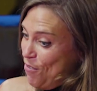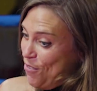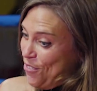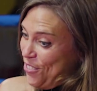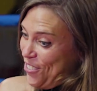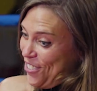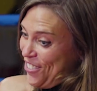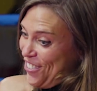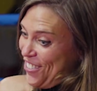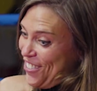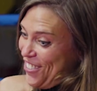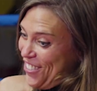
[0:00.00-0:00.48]

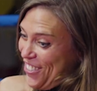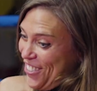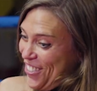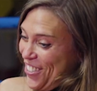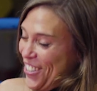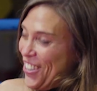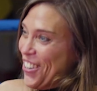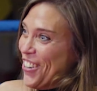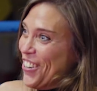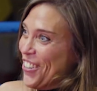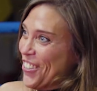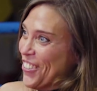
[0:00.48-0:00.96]

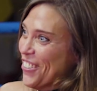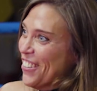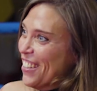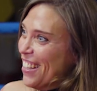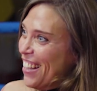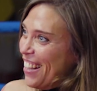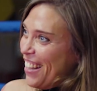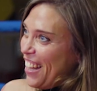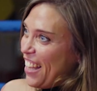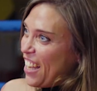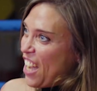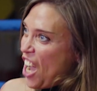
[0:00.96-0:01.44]
so
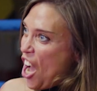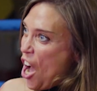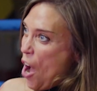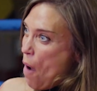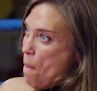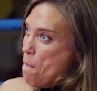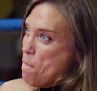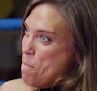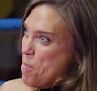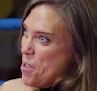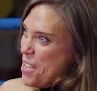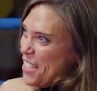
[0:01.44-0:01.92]
like
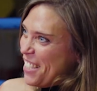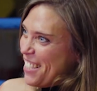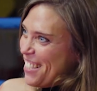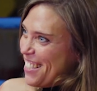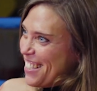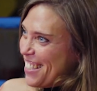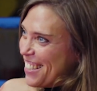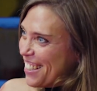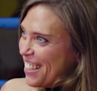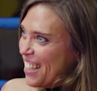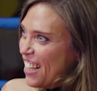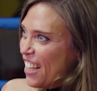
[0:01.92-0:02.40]

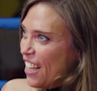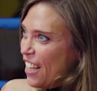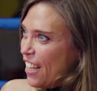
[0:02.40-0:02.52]
ambis,